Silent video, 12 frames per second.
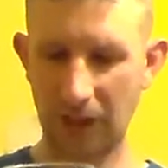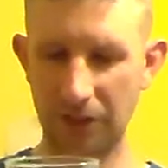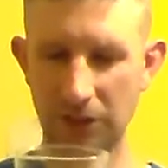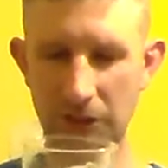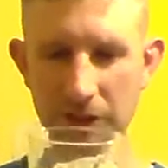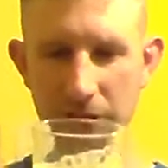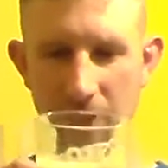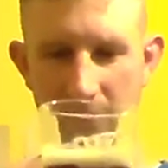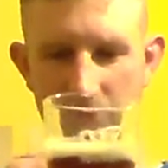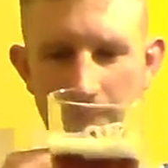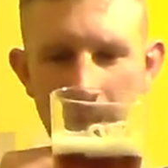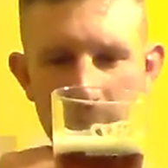I think
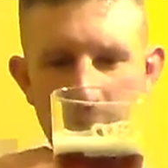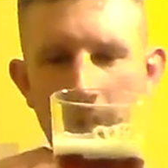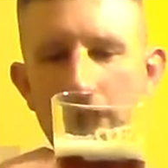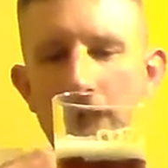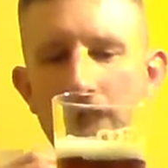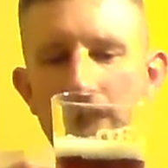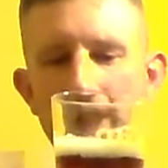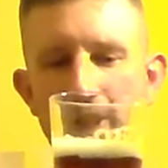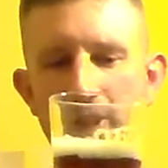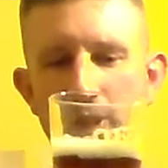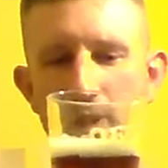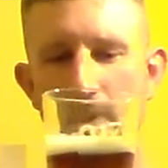it smells like it
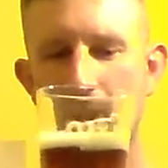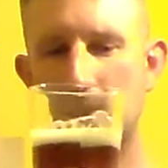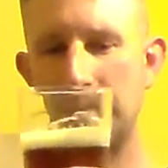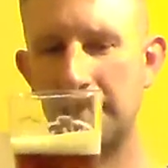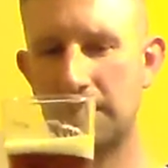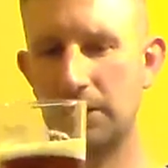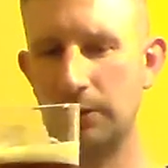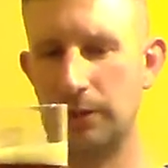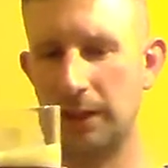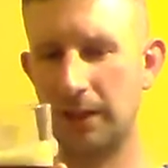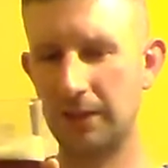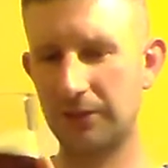could do with being a bit
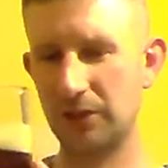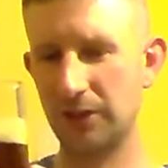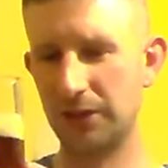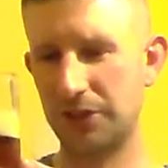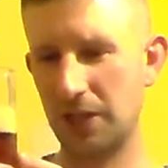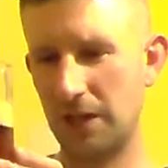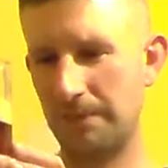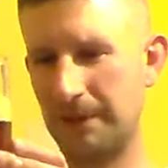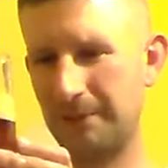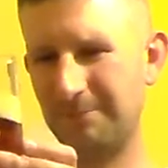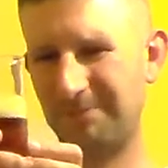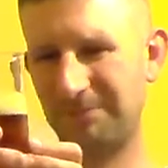cooler. I've got this at
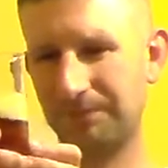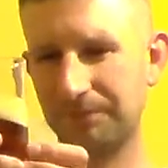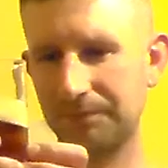about